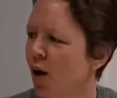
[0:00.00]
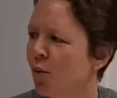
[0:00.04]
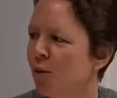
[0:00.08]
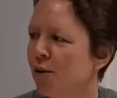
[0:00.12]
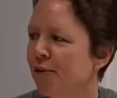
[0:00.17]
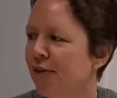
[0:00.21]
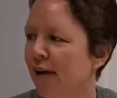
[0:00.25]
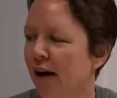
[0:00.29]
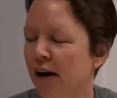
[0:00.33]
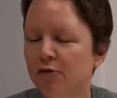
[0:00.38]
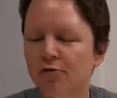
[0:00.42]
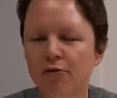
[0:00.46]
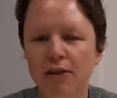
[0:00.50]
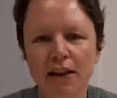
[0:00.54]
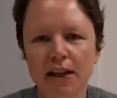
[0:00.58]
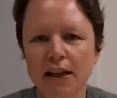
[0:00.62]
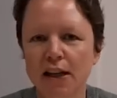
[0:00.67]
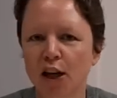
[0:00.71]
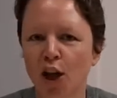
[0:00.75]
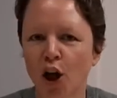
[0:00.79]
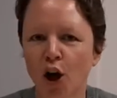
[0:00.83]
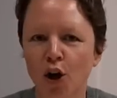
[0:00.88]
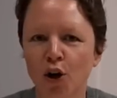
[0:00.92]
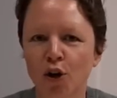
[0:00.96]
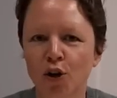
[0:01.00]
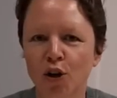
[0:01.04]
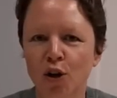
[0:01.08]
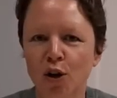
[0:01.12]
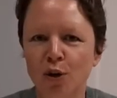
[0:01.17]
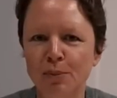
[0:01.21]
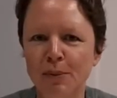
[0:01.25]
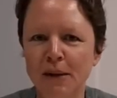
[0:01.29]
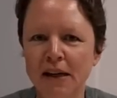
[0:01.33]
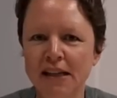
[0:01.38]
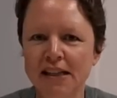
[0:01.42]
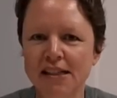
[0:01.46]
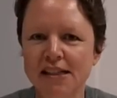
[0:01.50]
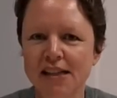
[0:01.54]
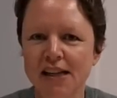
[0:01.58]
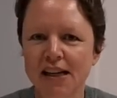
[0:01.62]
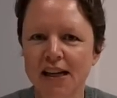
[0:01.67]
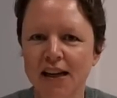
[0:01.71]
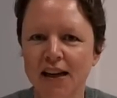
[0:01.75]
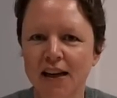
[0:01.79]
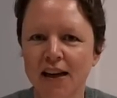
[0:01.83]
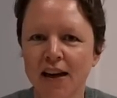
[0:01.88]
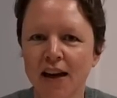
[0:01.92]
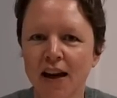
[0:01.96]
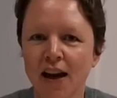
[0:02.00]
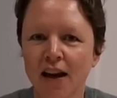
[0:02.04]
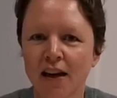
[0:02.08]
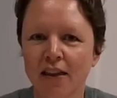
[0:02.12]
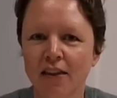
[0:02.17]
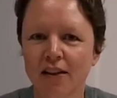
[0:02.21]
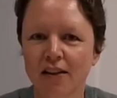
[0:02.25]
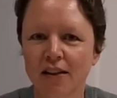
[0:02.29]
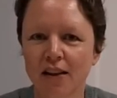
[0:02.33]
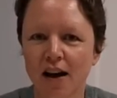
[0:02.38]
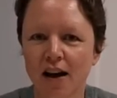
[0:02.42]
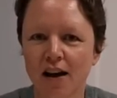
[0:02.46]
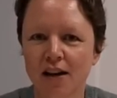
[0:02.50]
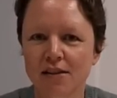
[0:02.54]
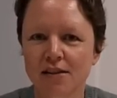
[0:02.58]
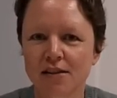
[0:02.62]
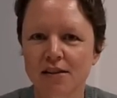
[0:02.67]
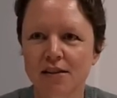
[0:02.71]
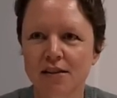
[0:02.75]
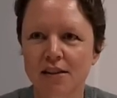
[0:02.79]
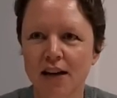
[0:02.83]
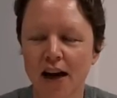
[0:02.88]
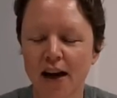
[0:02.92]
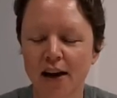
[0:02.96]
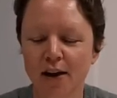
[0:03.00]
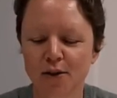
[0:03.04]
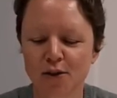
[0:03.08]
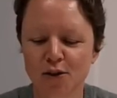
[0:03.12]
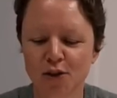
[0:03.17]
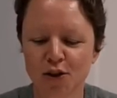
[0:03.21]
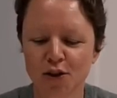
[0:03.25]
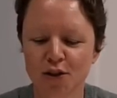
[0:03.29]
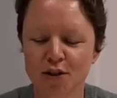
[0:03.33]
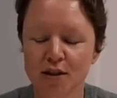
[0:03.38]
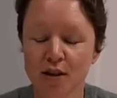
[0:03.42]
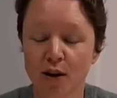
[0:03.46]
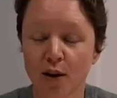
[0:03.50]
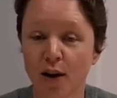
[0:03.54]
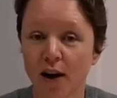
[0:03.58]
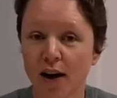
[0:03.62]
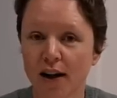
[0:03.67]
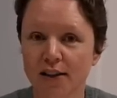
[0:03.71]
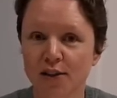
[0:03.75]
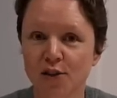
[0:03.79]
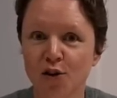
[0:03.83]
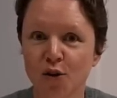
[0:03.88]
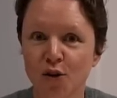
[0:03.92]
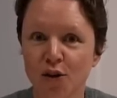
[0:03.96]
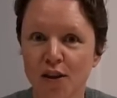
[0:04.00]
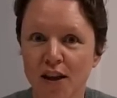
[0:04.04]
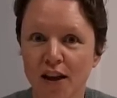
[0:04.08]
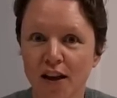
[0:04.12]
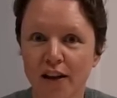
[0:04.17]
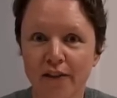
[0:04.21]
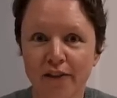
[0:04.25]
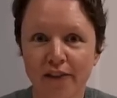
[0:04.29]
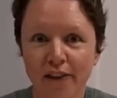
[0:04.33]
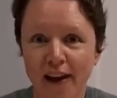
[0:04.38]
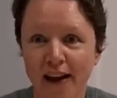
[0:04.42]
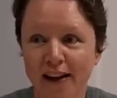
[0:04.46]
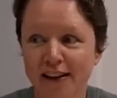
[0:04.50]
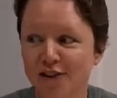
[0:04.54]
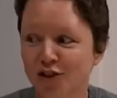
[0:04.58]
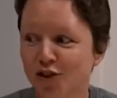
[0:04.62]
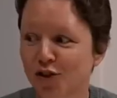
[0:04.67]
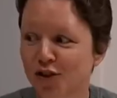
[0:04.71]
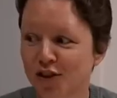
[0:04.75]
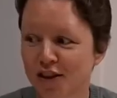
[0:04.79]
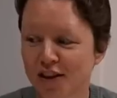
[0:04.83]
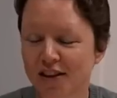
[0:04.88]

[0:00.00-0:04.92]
We've had really low humidity the last day or two, so I took advantage